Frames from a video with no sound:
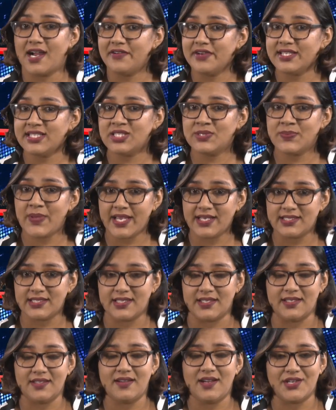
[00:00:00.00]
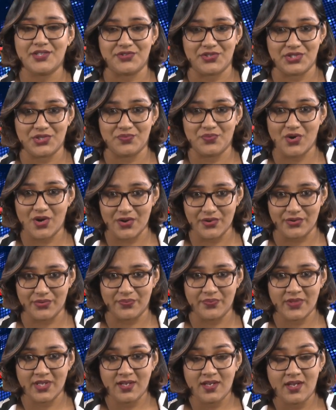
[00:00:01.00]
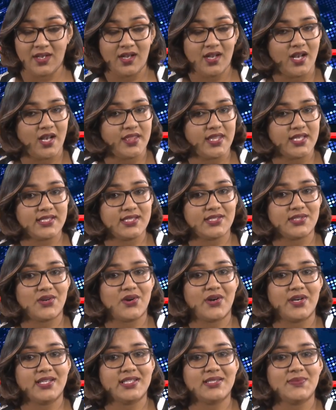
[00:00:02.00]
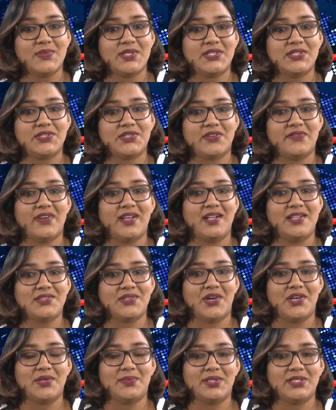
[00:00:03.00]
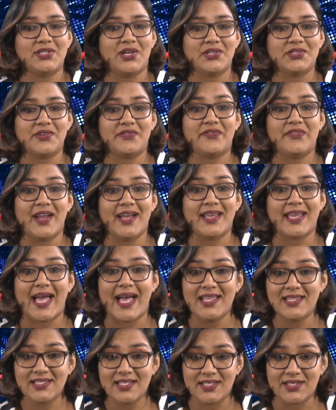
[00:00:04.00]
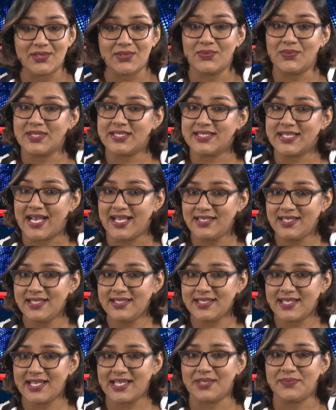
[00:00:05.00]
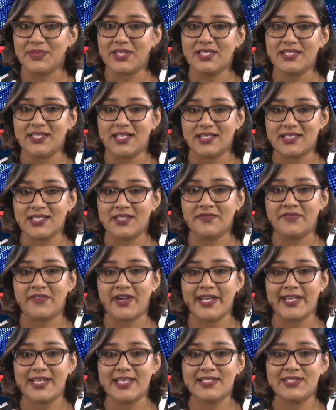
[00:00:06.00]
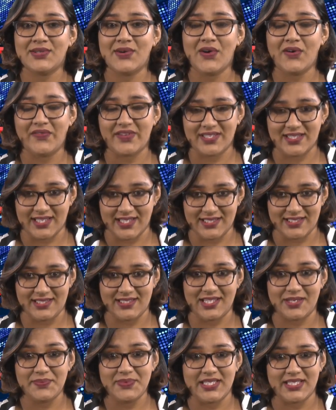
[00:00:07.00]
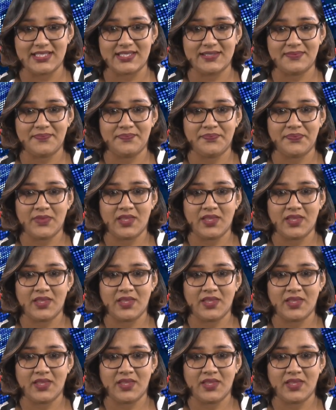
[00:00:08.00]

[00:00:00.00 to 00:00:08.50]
are expected in the country tomorrow. This is according to Minister of Health Honorable Dr. Frank Anthony, who was at the time conducting Friday's COVID-19 update.